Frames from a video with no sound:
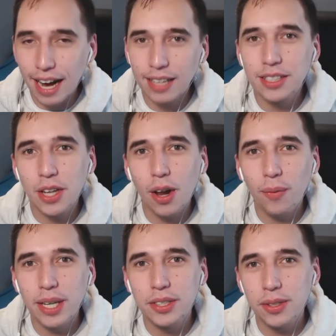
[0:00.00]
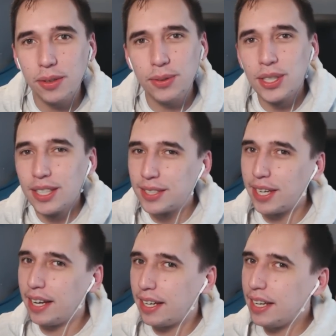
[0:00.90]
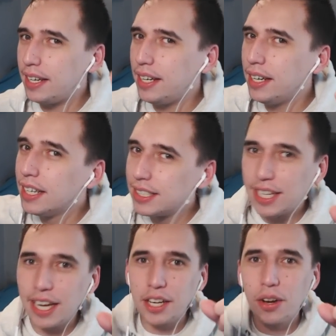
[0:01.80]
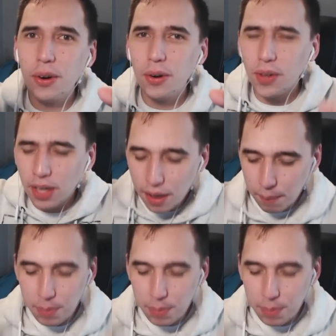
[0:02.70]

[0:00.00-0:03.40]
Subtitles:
And as always, dudes, stay geeky, stay cool,